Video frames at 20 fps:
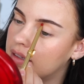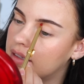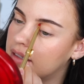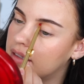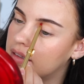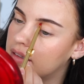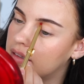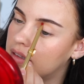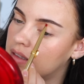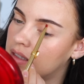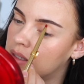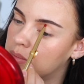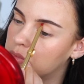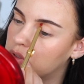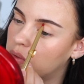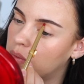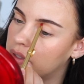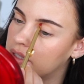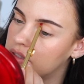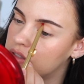and I'm
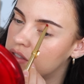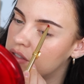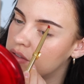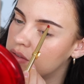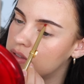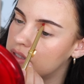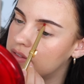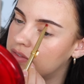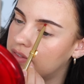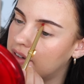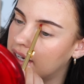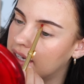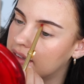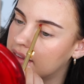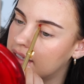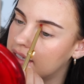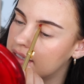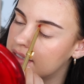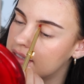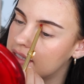going to define
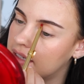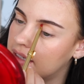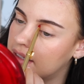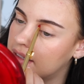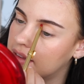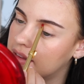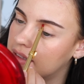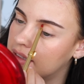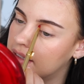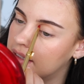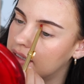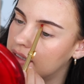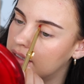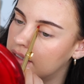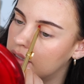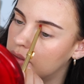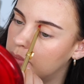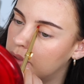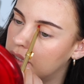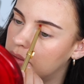this a
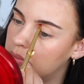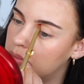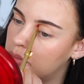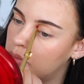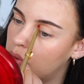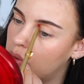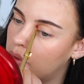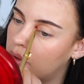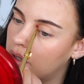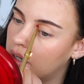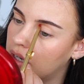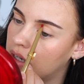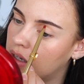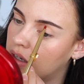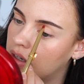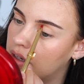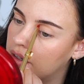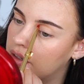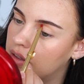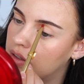little bit
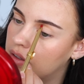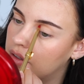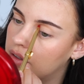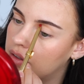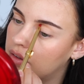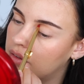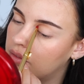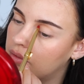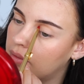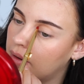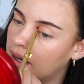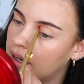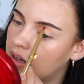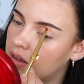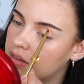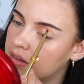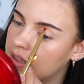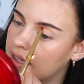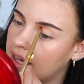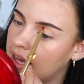more right
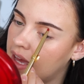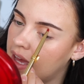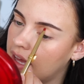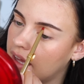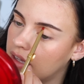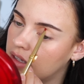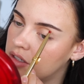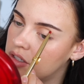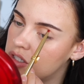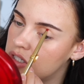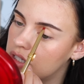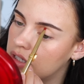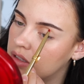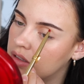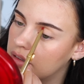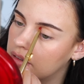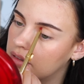on the edge